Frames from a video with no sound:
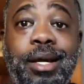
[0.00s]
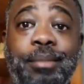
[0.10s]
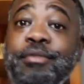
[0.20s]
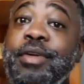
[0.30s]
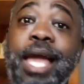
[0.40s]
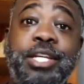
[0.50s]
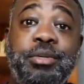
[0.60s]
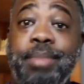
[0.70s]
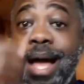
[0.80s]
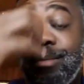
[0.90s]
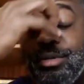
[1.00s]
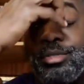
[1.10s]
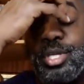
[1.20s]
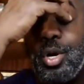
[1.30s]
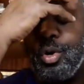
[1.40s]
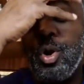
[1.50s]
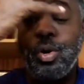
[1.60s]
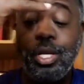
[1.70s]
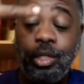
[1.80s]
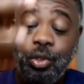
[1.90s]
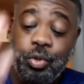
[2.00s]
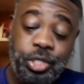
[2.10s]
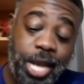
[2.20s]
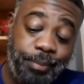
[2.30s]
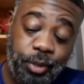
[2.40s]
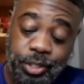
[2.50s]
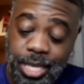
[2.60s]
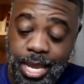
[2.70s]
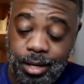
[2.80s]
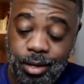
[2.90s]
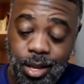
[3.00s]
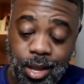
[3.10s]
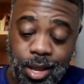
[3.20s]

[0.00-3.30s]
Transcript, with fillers: Um, if you got your Bibles, you know, go to Luke chapter 10,